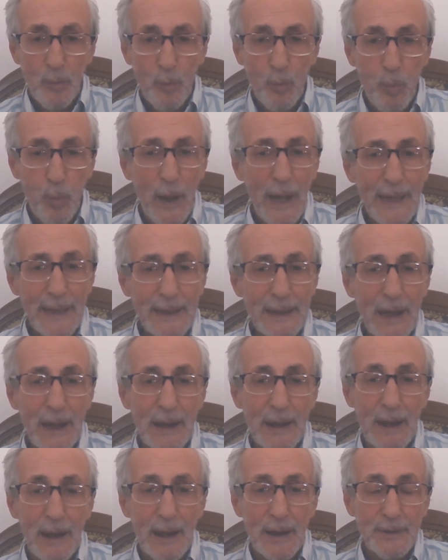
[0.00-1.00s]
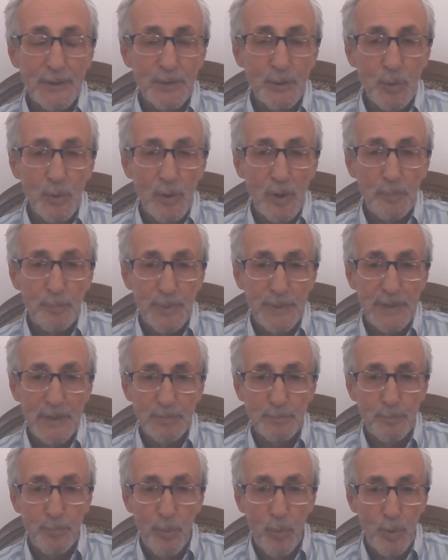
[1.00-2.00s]
why are European
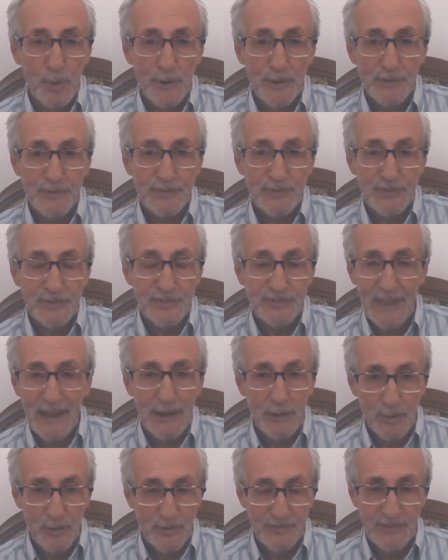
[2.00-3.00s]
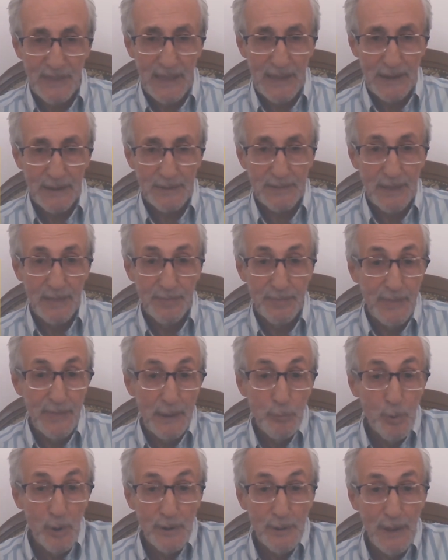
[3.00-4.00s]
borders sacrosanct? They
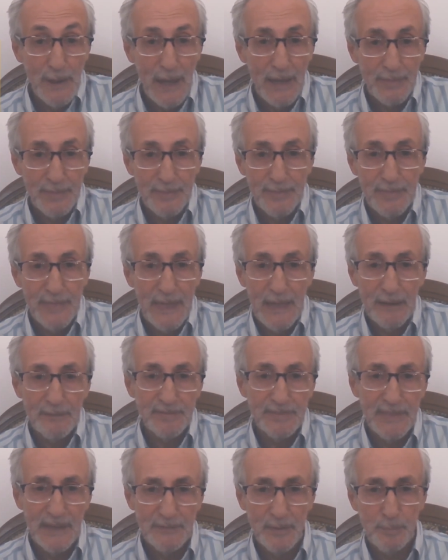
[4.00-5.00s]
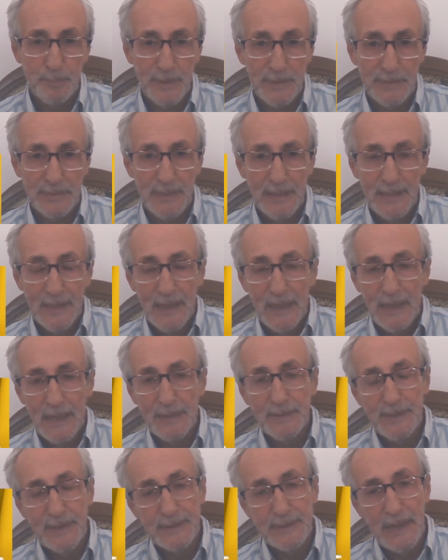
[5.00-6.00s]
were not. They have never been. And
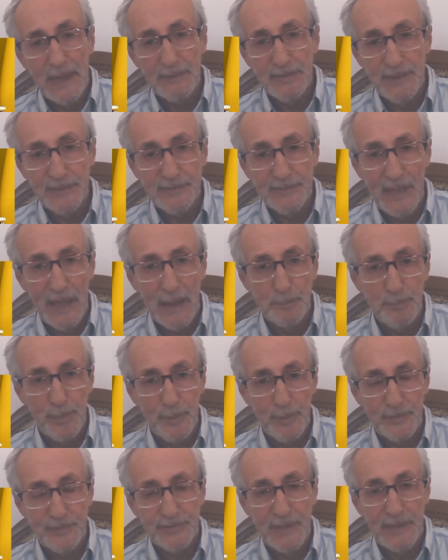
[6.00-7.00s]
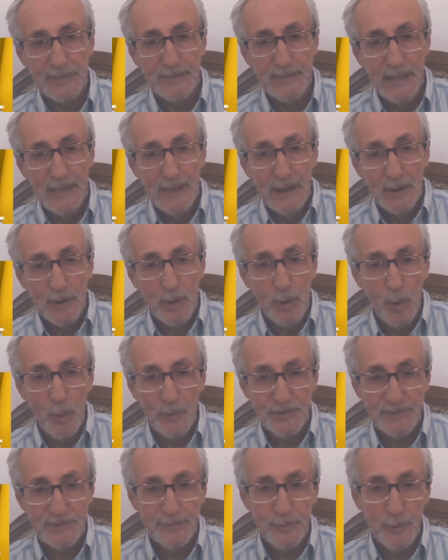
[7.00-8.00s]
he gave examples that
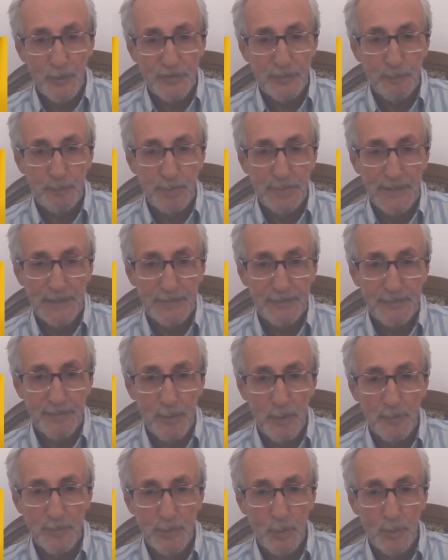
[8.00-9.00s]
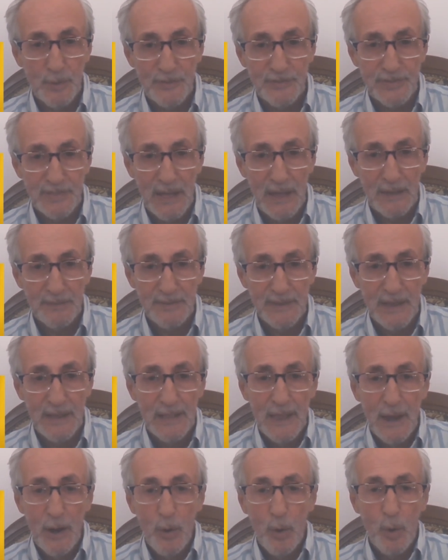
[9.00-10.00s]
Kosovo split from Yugoslavia,
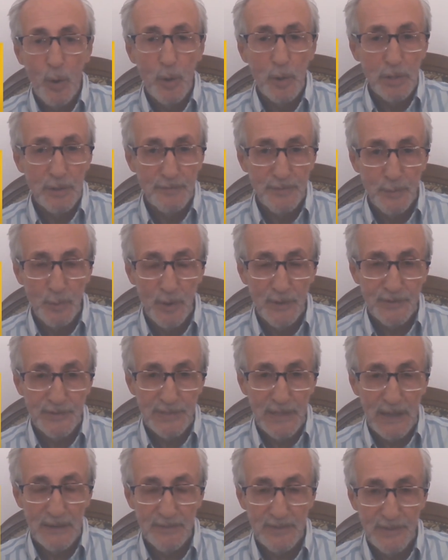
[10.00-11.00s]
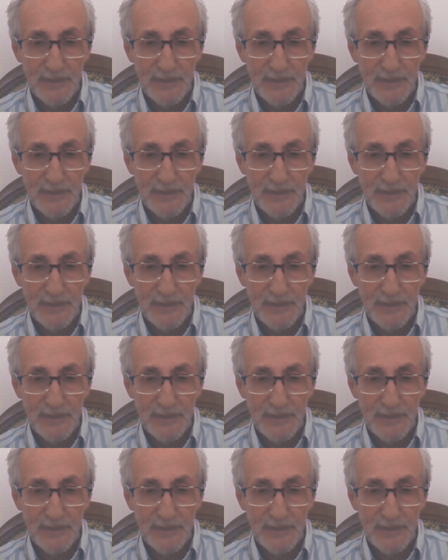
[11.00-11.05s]
all of Yugoslavia